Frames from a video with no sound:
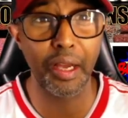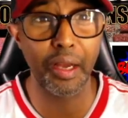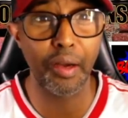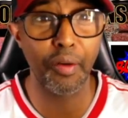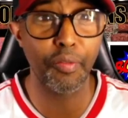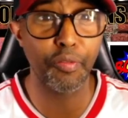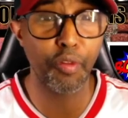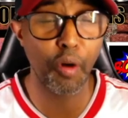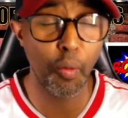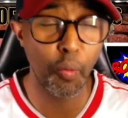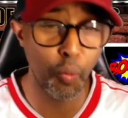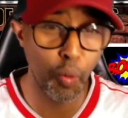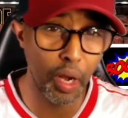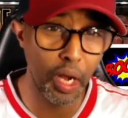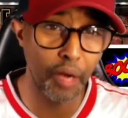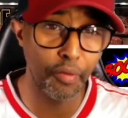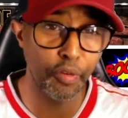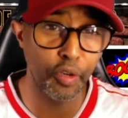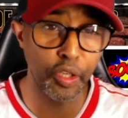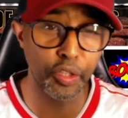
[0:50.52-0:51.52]
From what
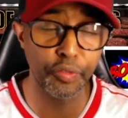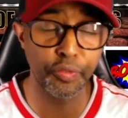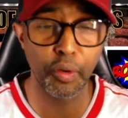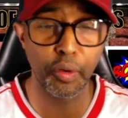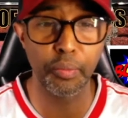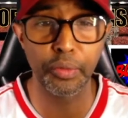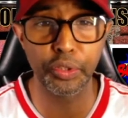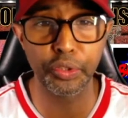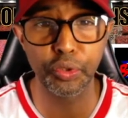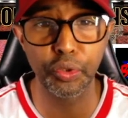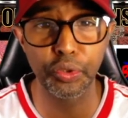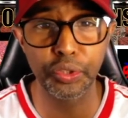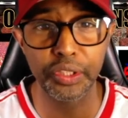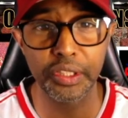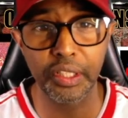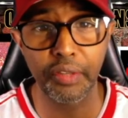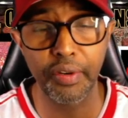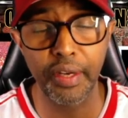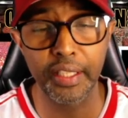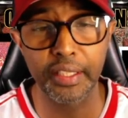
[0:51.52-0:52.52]
I've heard from the
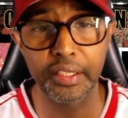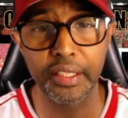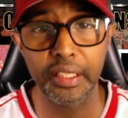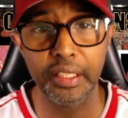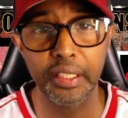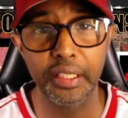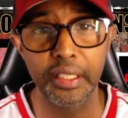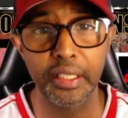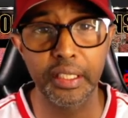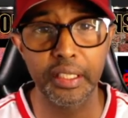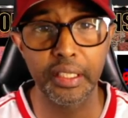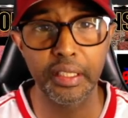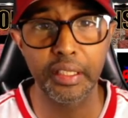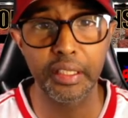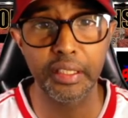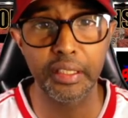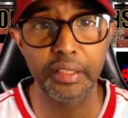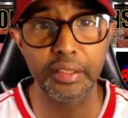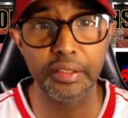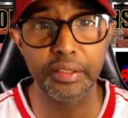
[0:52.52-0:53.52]
sources around
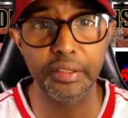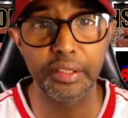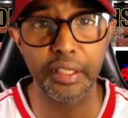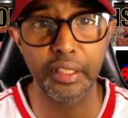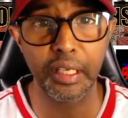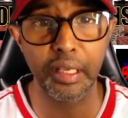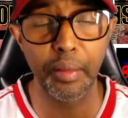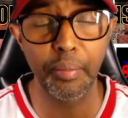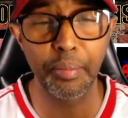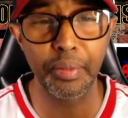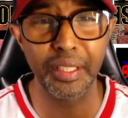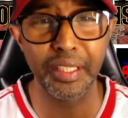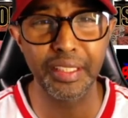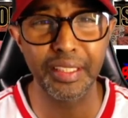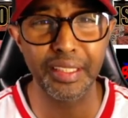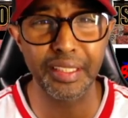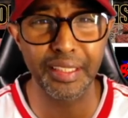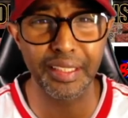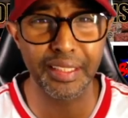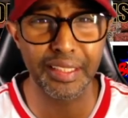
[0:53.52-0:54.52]
the club,
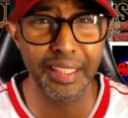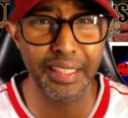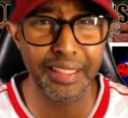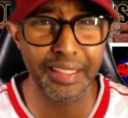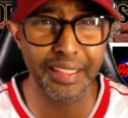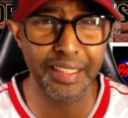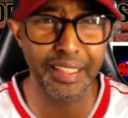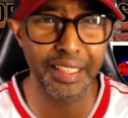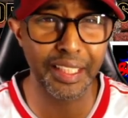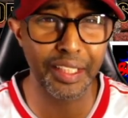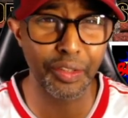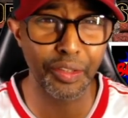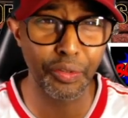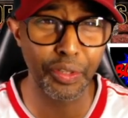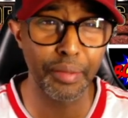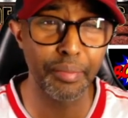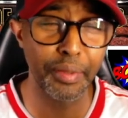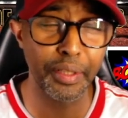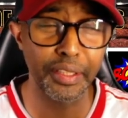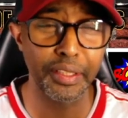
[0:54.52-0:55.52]
it's an
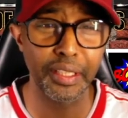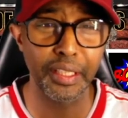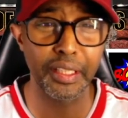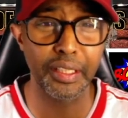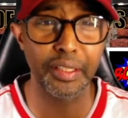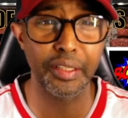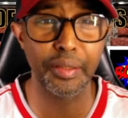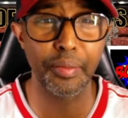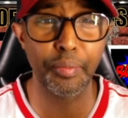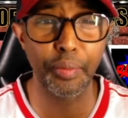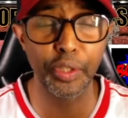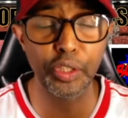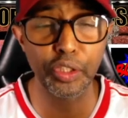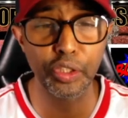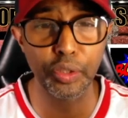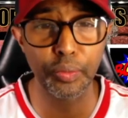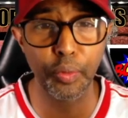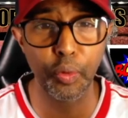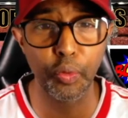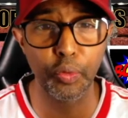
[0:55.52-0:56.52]
agreement in
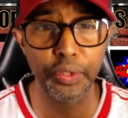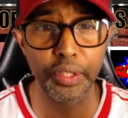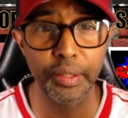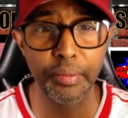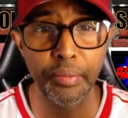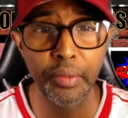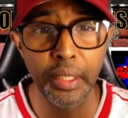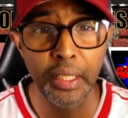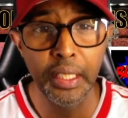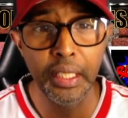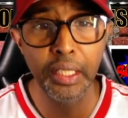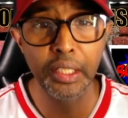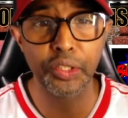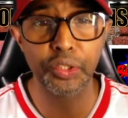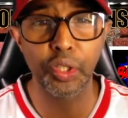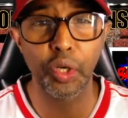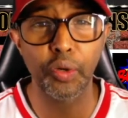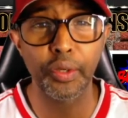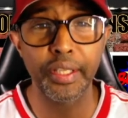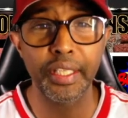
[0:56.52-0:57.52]
principle with him,
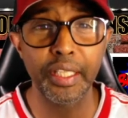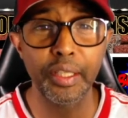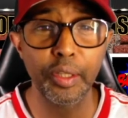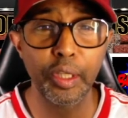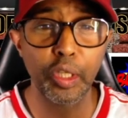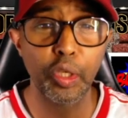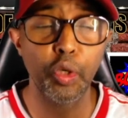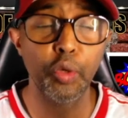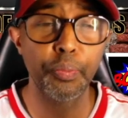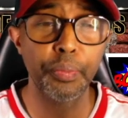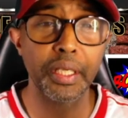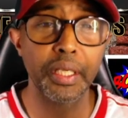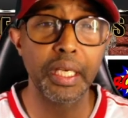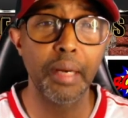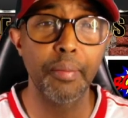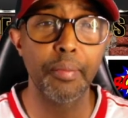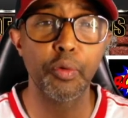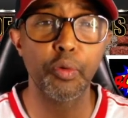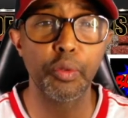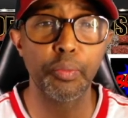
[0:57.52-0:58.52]
so he could be
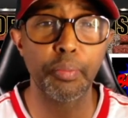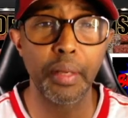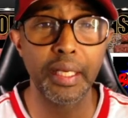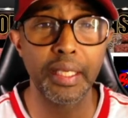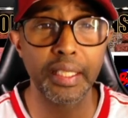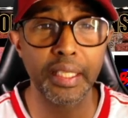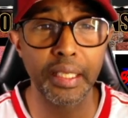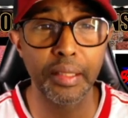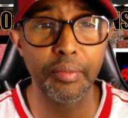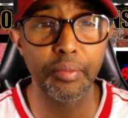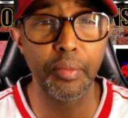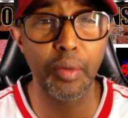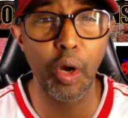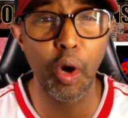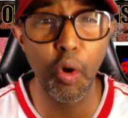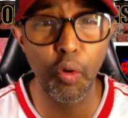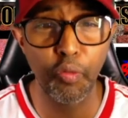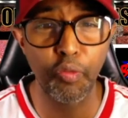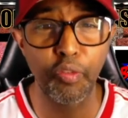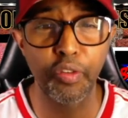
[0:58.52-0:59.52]
coming with Bellingham
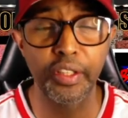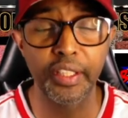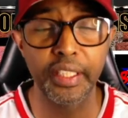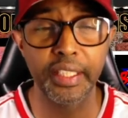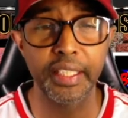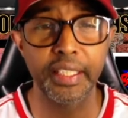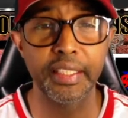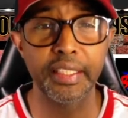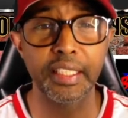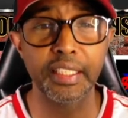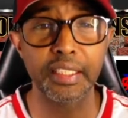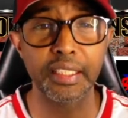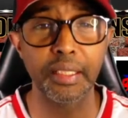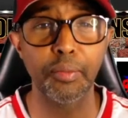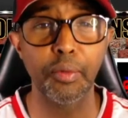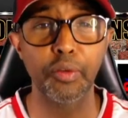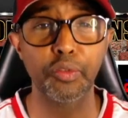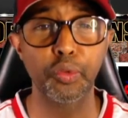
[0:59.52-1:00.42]
hopefully in the summer of